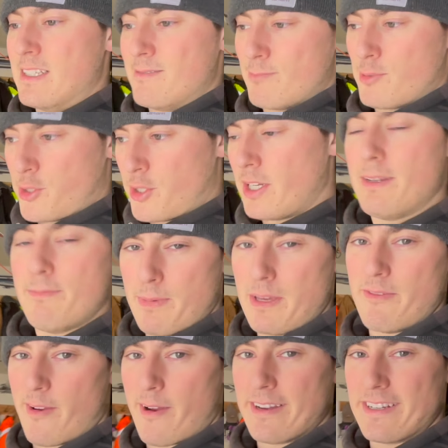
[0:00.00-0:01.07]
shouldn't
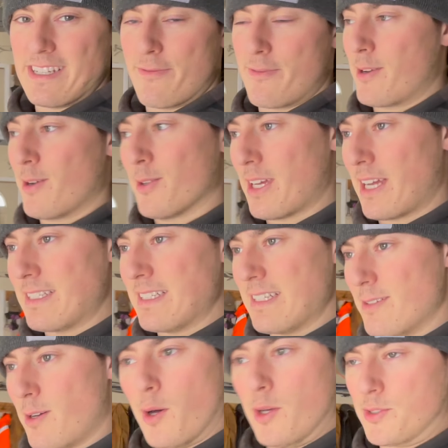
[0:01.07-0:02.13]
be very difficult. I
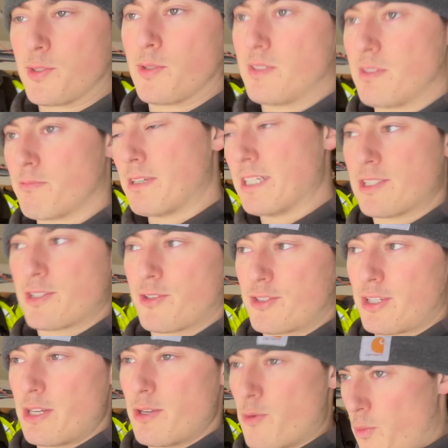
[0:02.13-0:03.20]
did all sorts of
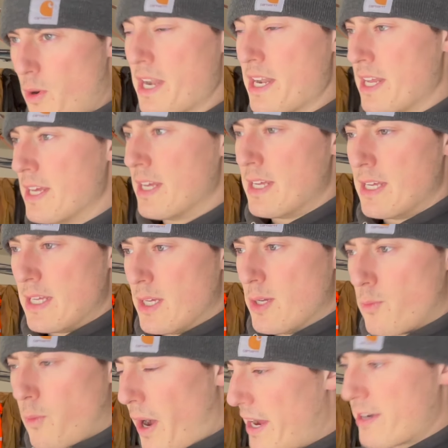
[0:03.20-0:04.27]
research. I know what
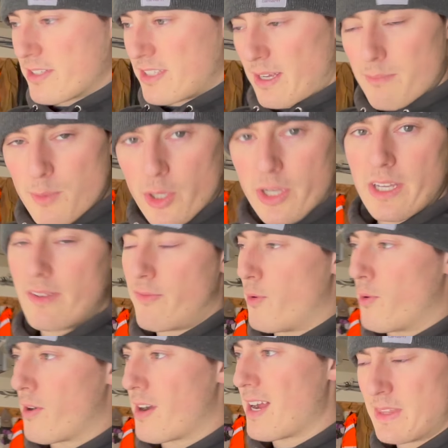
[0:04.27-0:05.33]
wires I'm looking
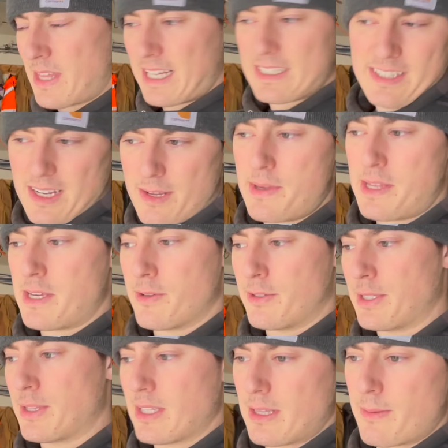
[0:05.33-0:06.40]
for. That's going to be the
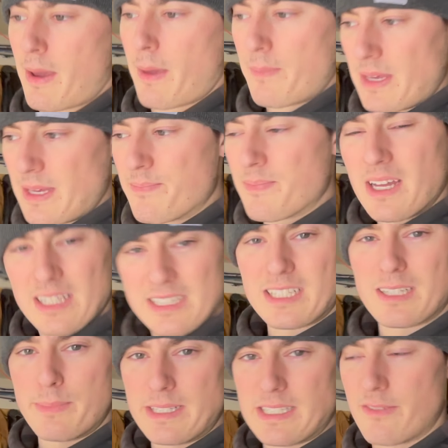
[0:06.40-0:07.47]
only thing that might be a
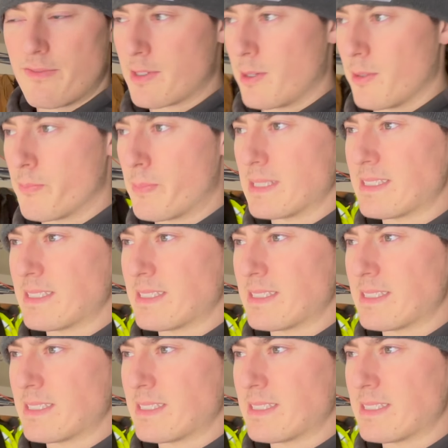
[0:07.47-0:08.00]
little bit difficult, but